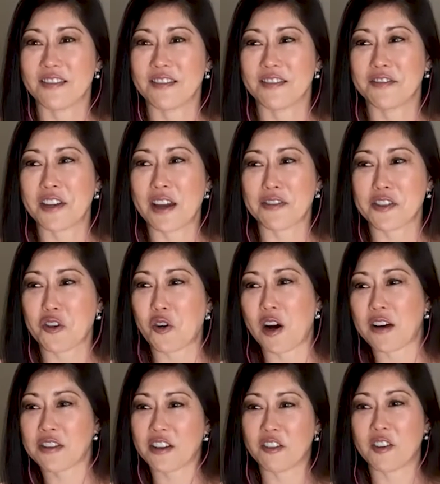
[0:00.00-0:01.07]
we have to go
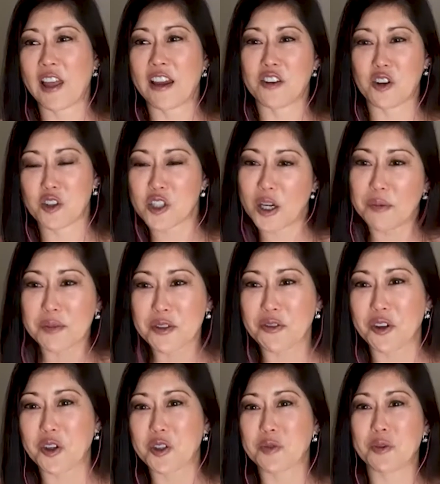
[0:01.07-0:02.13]
out there and land our jumps
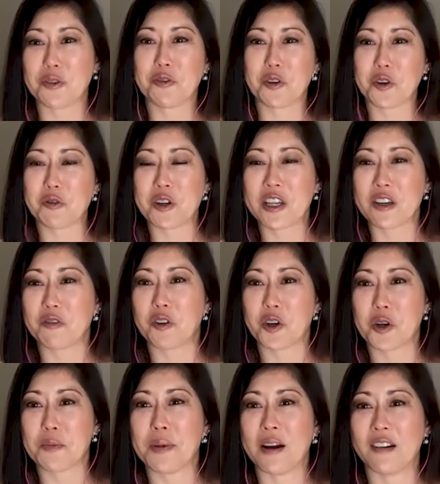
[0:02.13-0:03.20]
first before we could
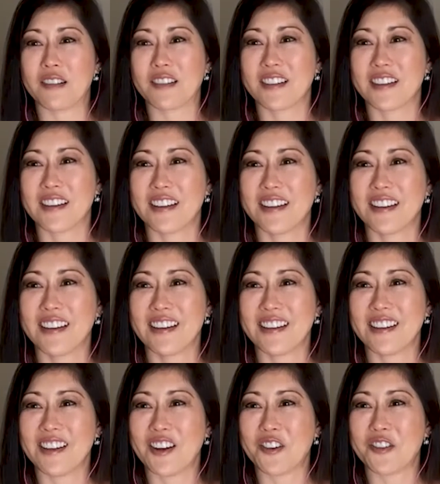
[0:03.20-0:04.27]
worry about,
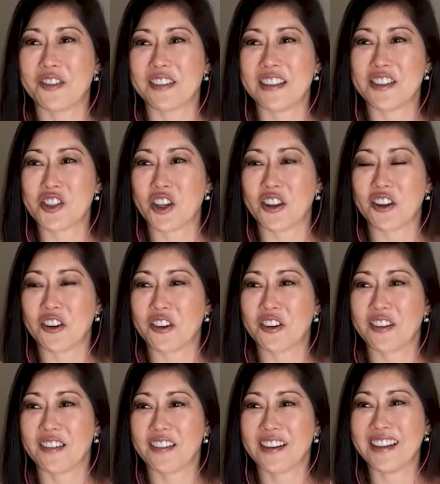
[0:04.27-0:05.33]
each other
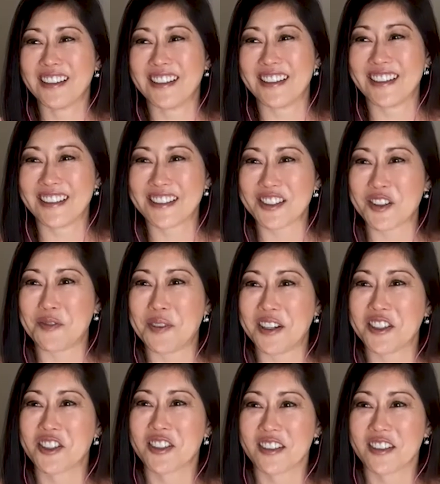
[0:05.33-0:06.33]
so much.